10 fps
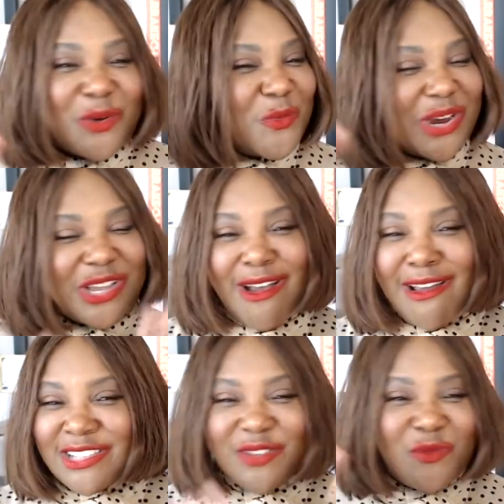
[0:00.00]
So
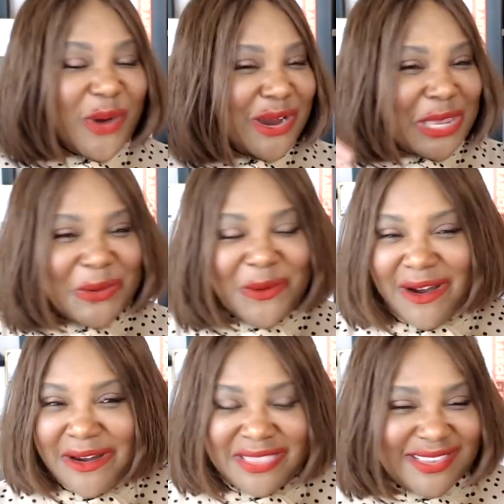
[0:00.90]
regardless of where
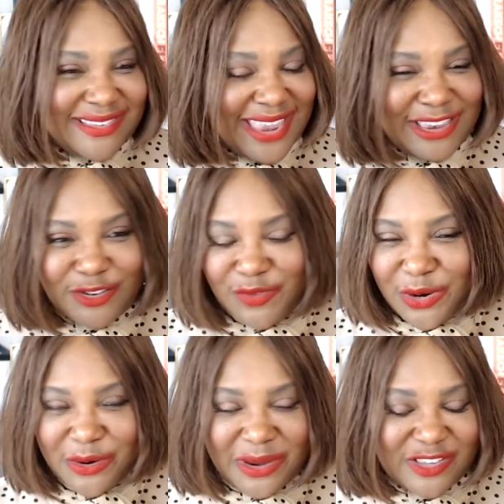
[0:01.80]
you are in the stage
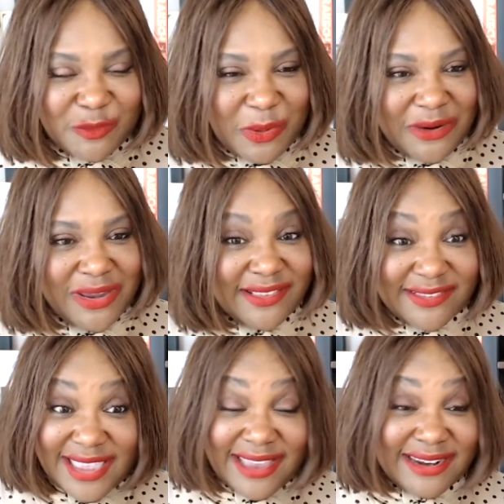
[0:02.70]
of your
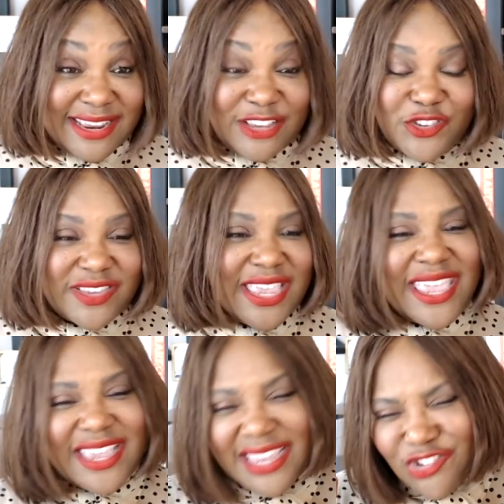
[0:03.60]
experience at an
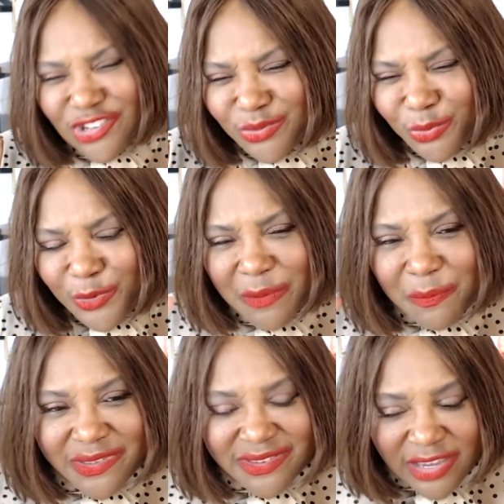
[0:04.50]
agency, it can just
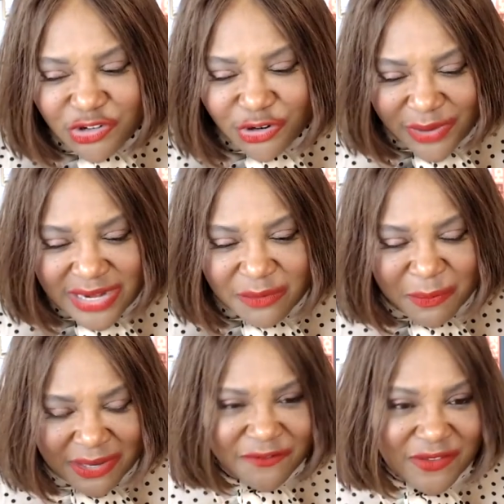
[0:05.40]
reap such
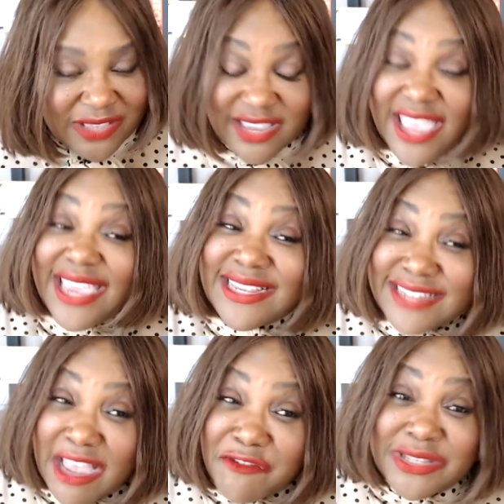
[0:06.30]
great benefits.
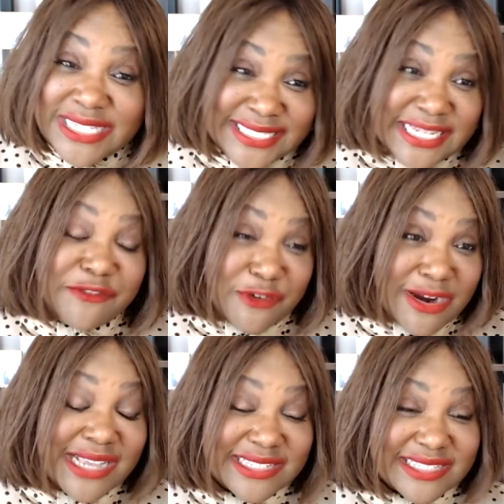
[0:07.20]
It definitely
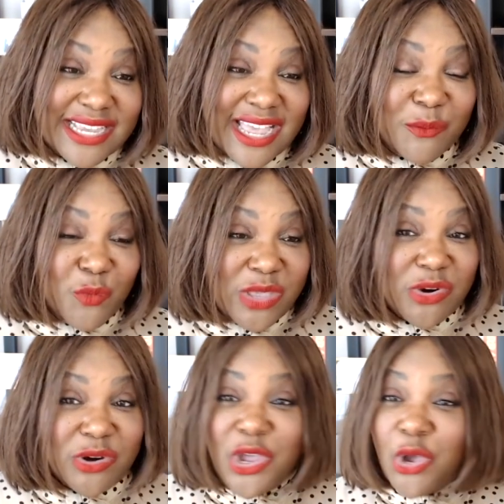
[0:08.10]
did for us.
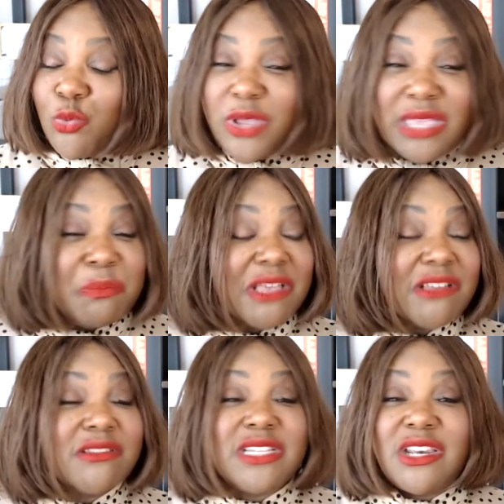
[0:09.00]
We were
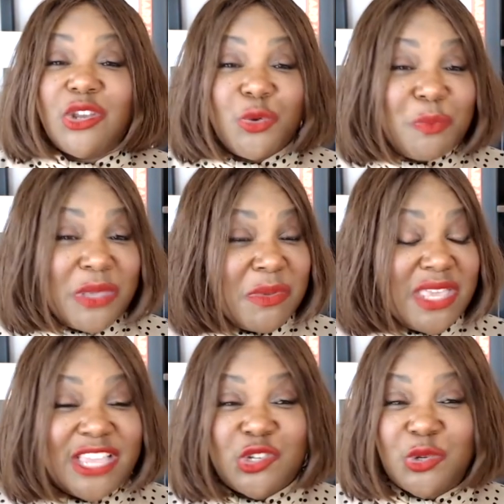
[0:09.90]
rebuilding who
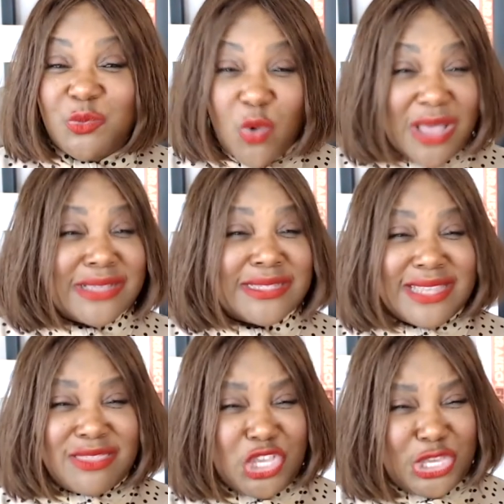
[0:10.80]
BBH
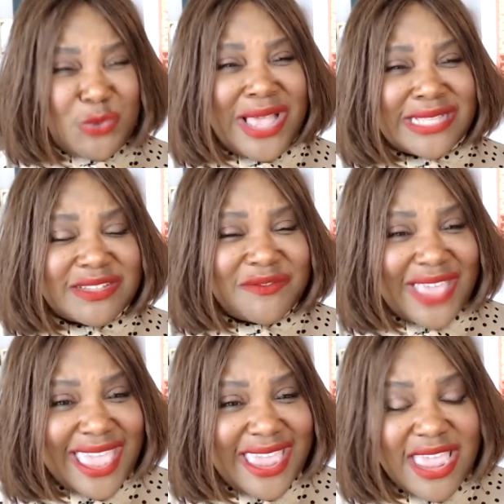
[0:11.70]
was in the
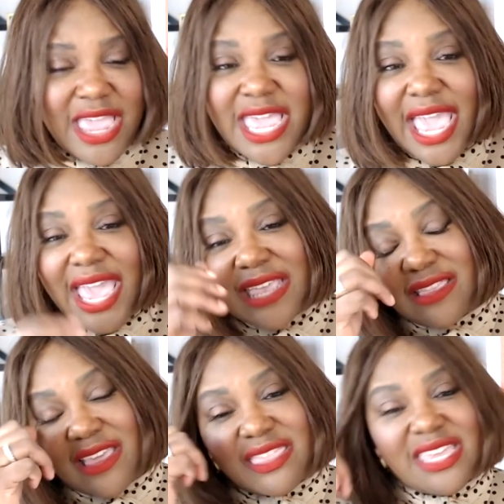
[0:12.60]
US of A,
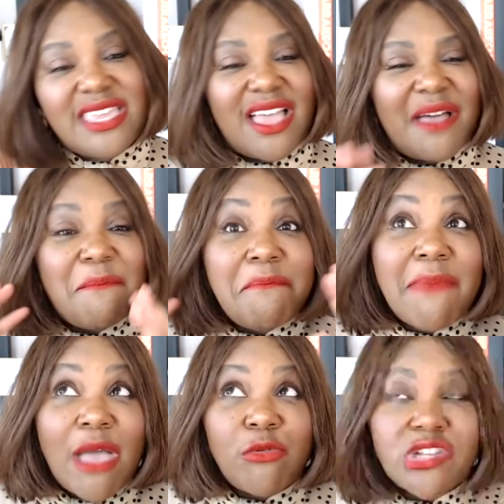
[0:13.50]
and the
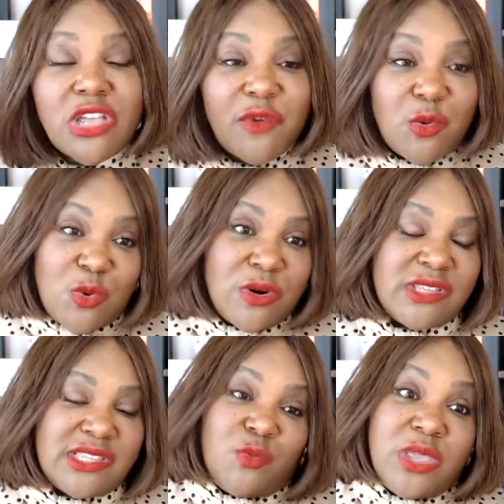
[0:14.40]
amount of
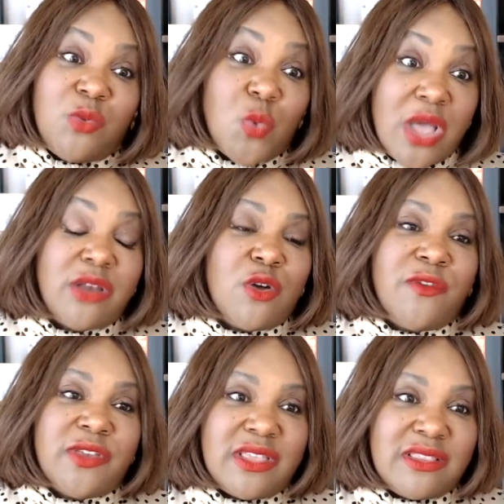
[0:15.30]
awards that we
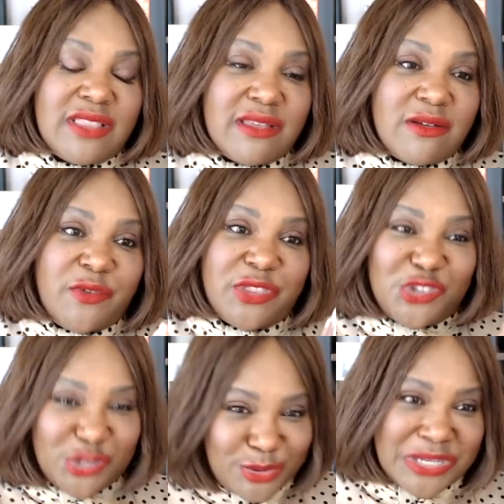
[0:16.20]
won
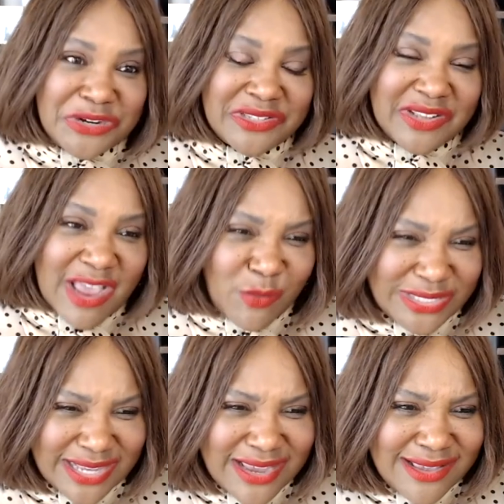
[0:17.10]
over the 2 years that I
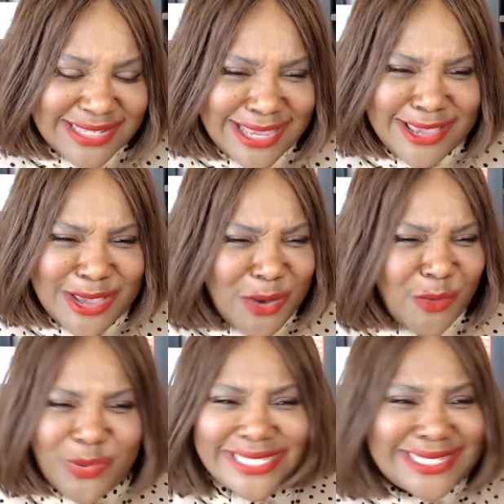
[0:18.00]
was
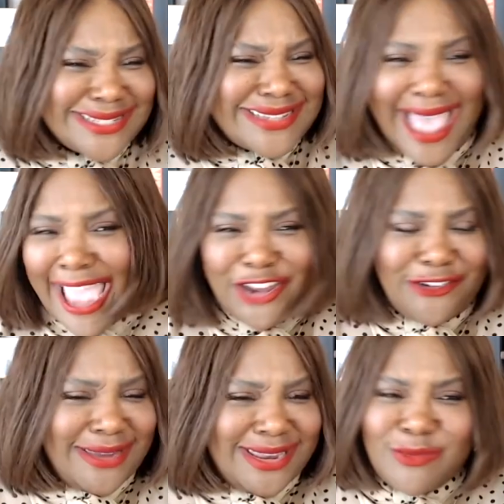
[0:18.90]
CEO was
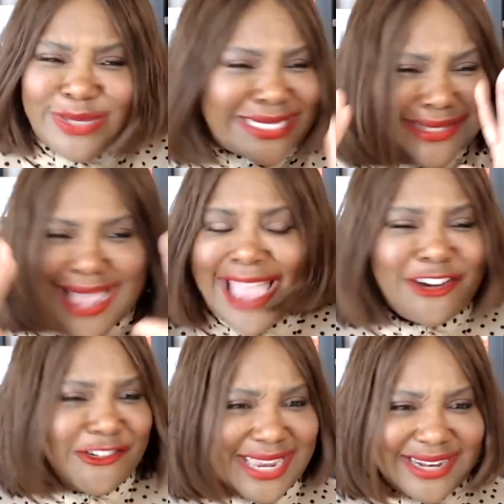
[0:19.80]
staggering. It was
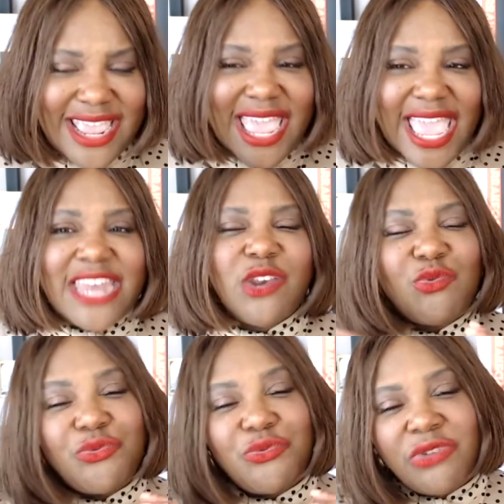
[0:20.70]
staggering. And
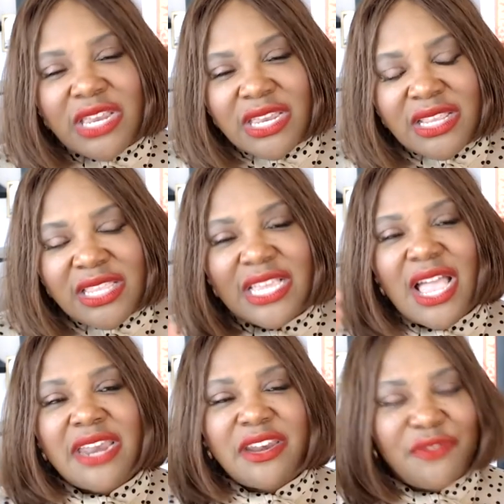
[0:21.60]
it
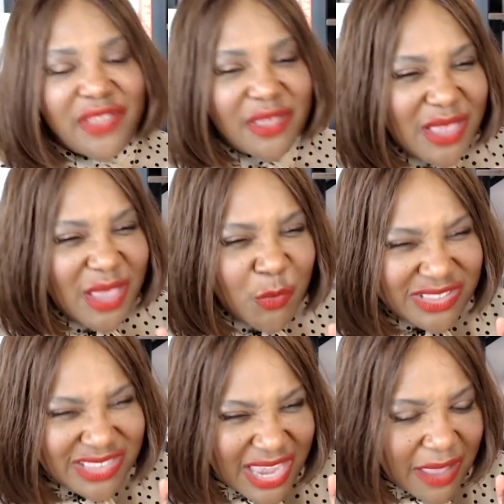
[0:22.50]
really kind of,
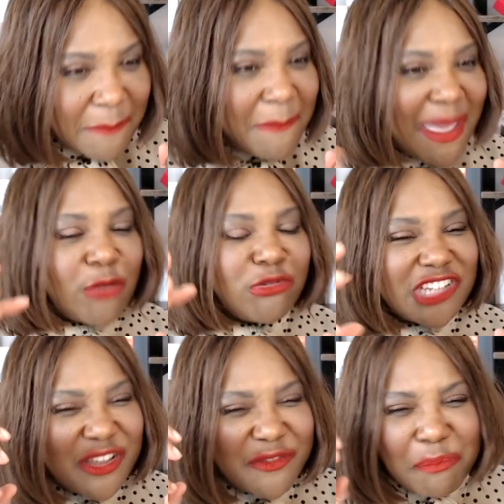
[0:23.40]
it was the
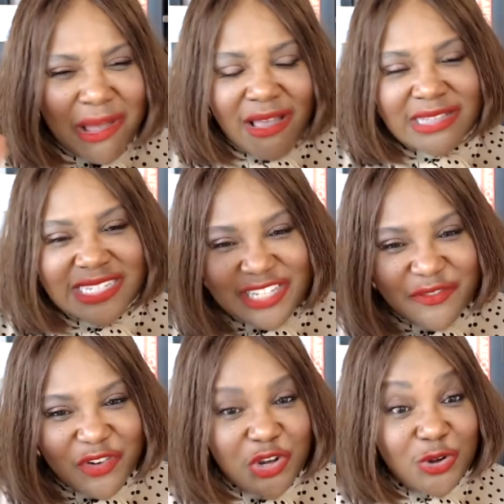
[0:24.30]
amount of
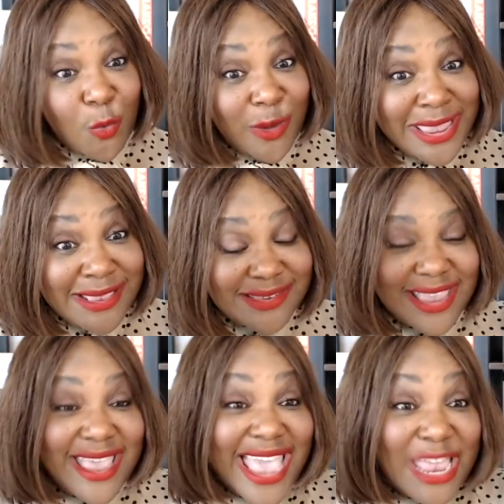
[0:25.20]
positive noise
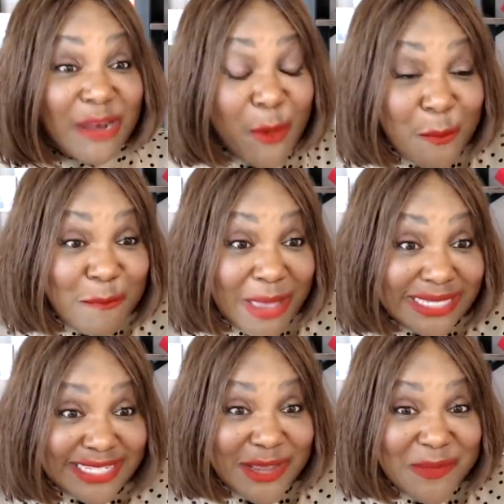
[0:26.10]
and
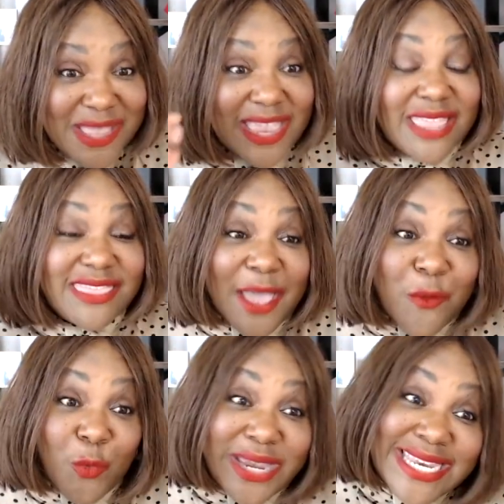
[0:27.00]
momentum
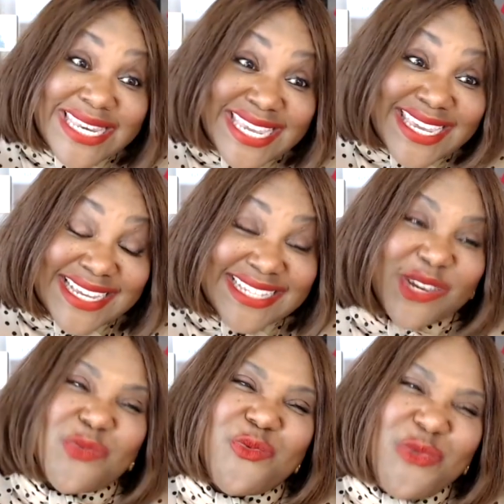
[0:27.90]
that we
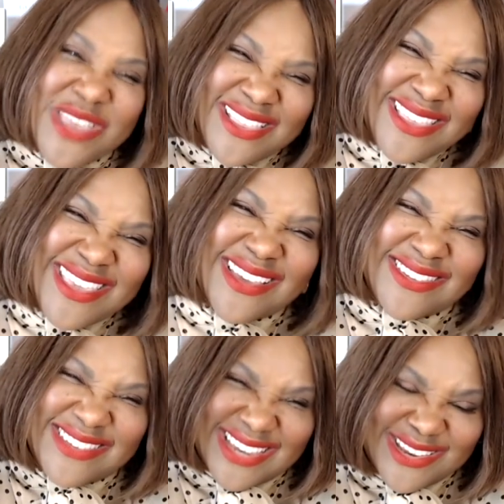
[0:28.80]
needed to really
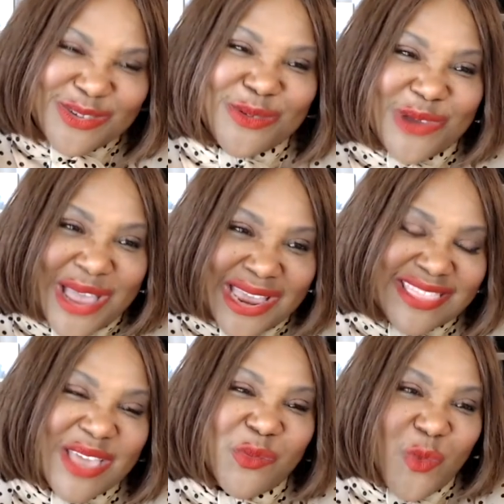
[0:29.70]
continue to
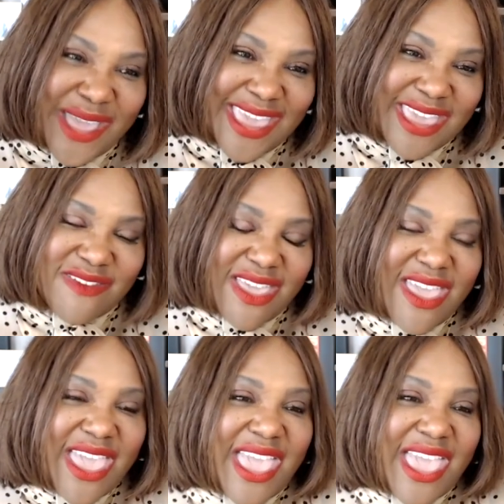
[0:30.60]
ride that wave.